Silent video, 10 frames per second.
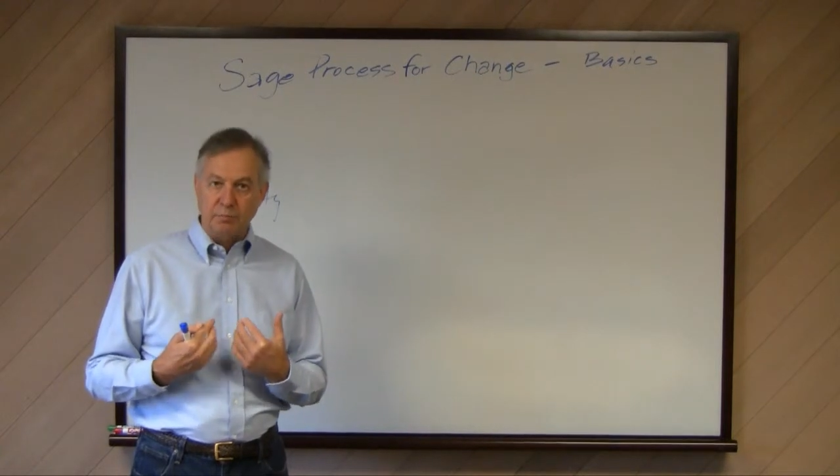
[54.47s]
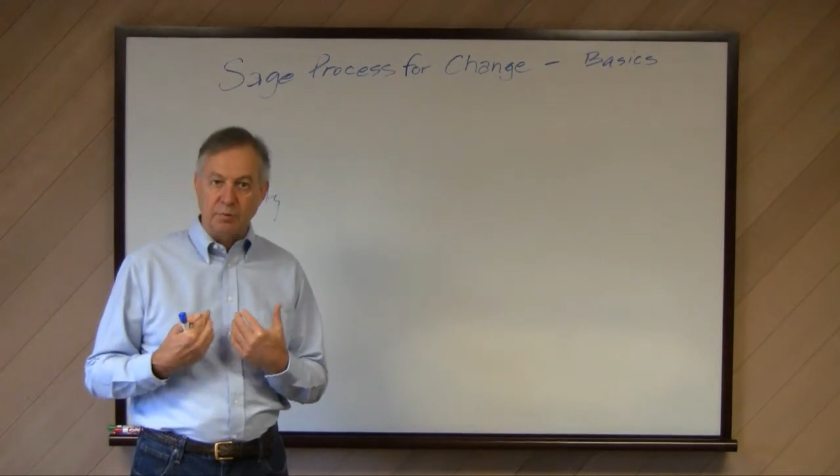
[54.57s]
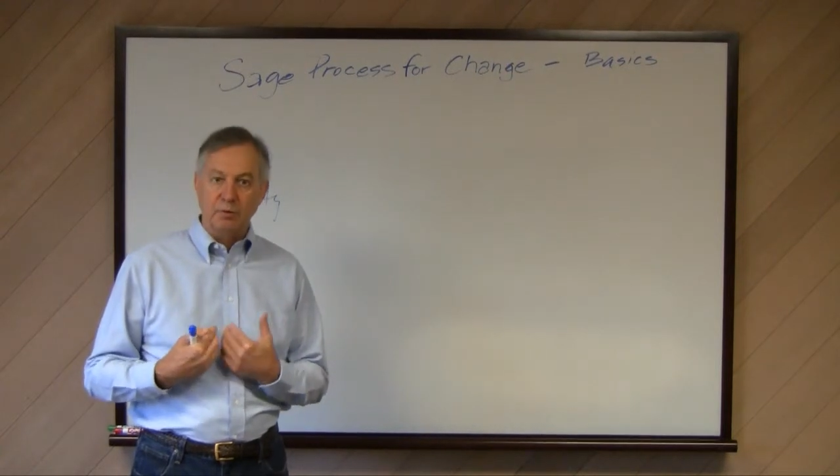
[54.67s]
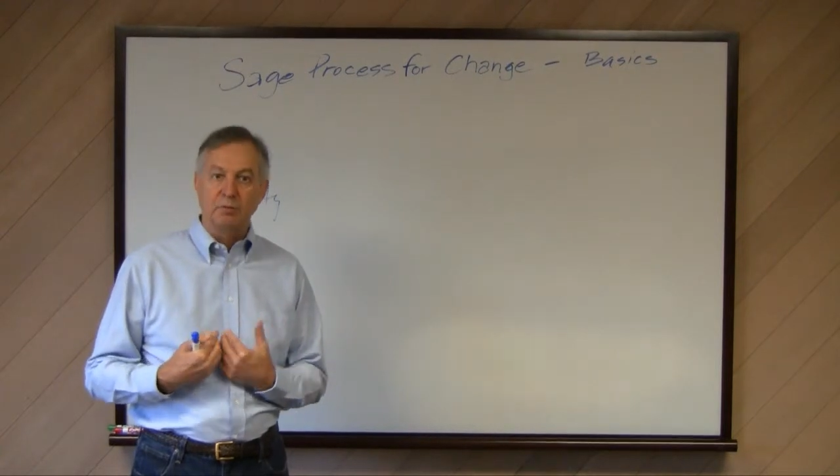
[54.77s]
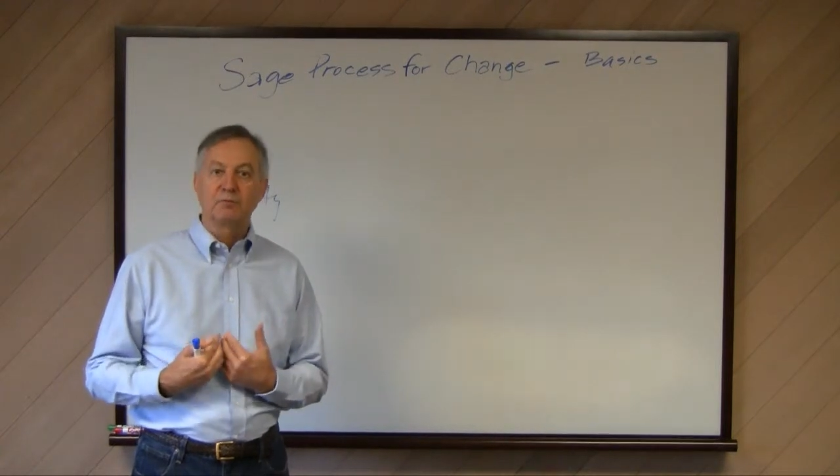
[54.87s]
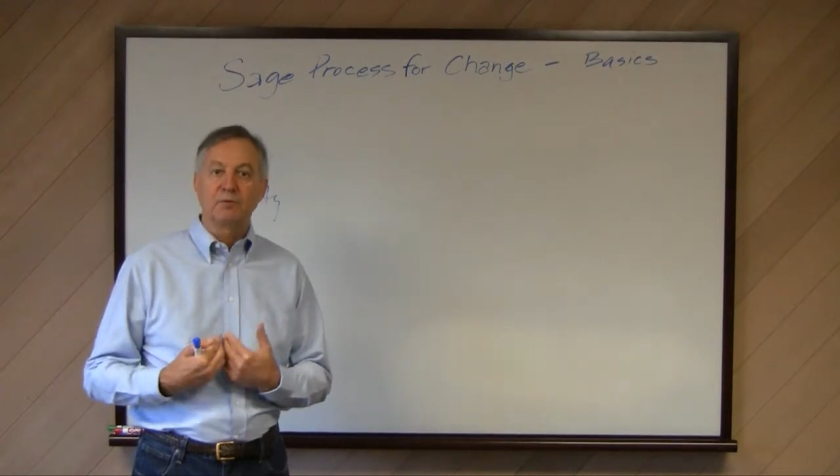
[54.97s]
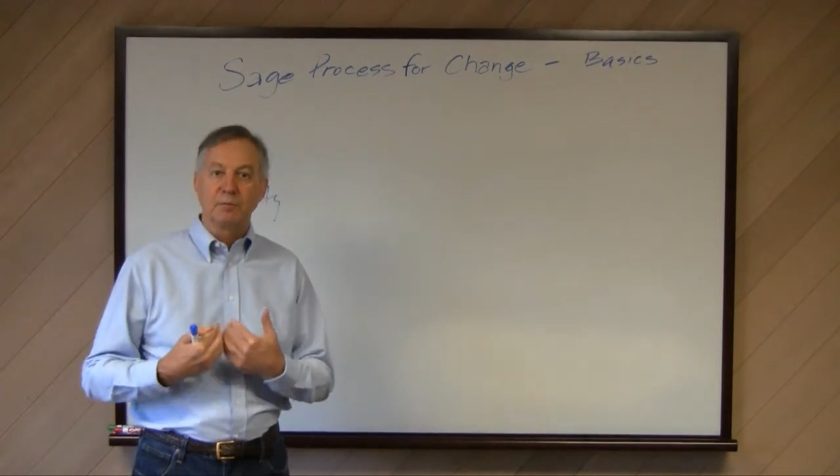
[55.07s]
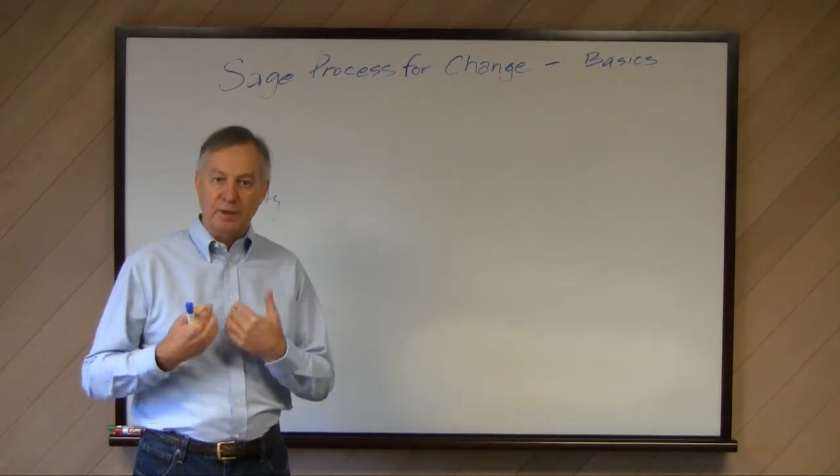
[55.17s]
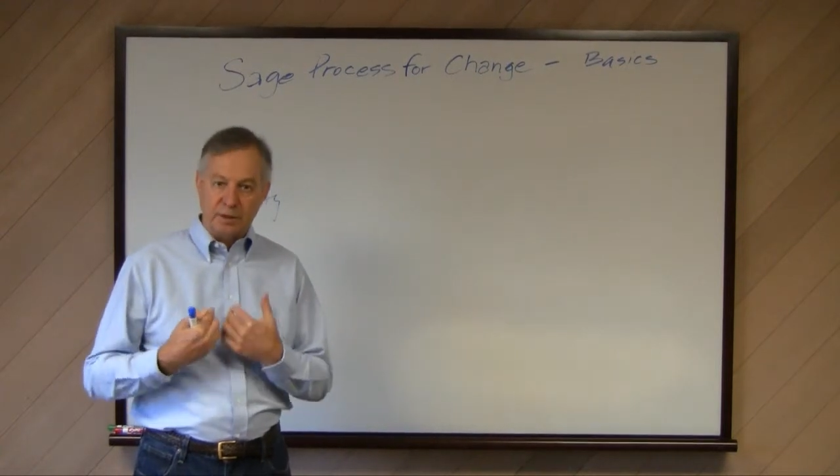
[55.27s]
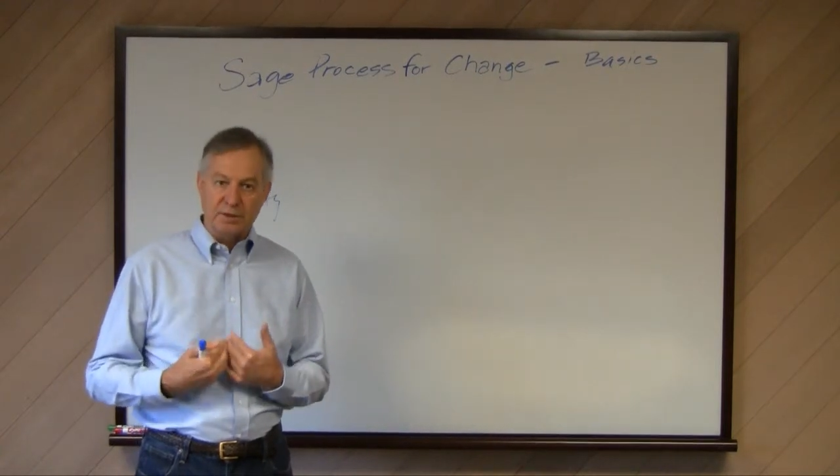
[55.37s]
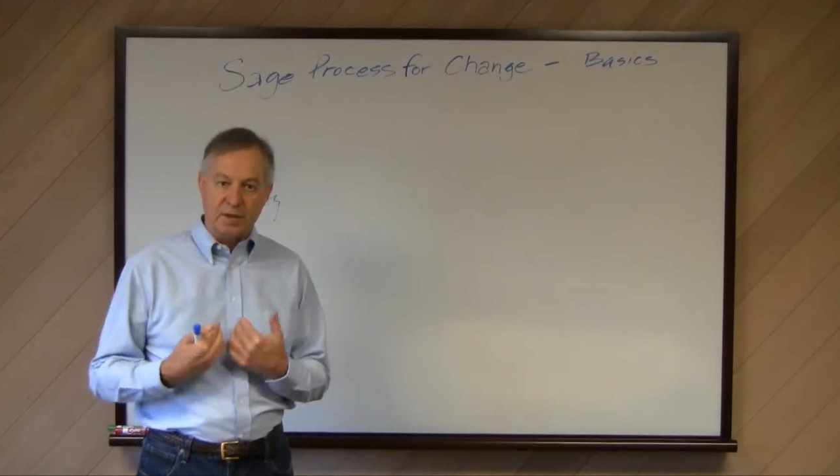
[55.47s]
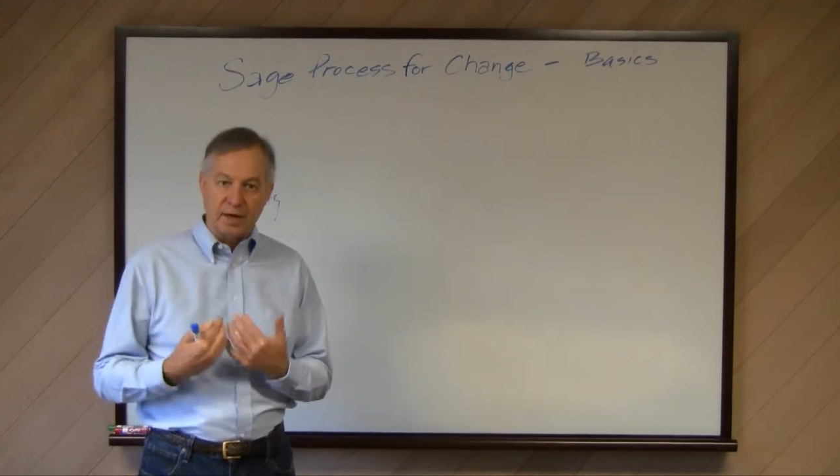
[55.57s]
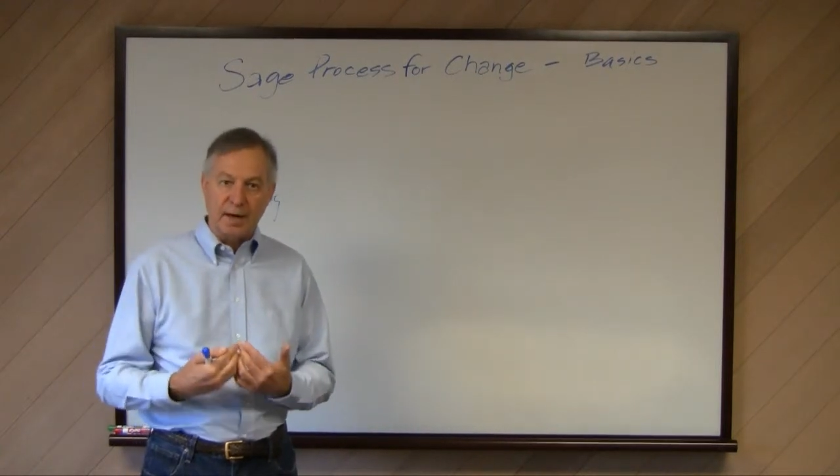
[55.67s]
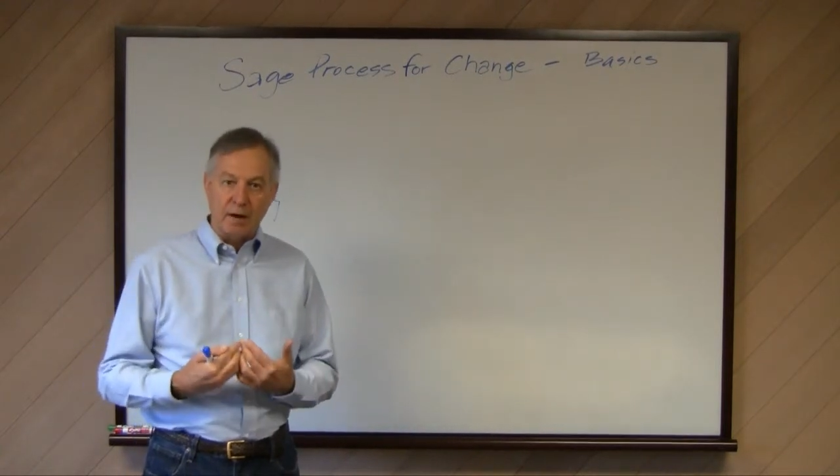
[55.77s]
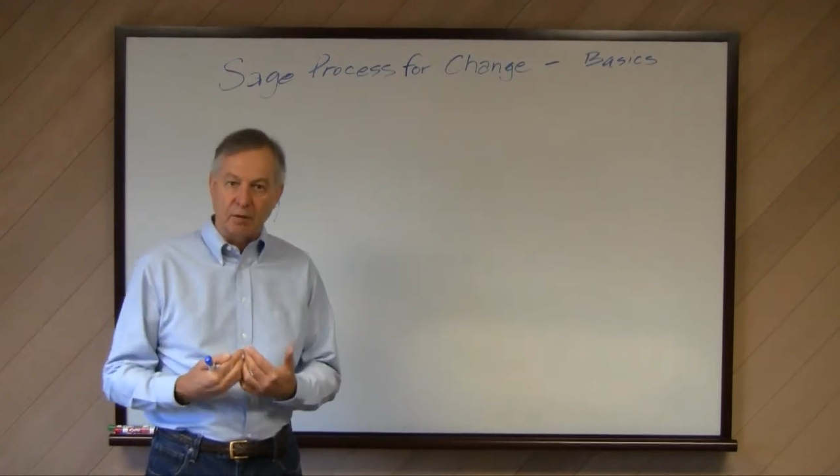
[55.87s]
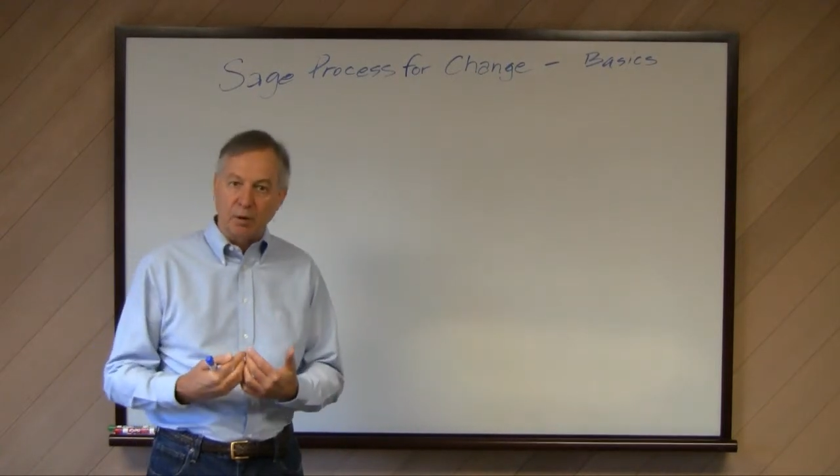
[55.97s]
build from the inside out.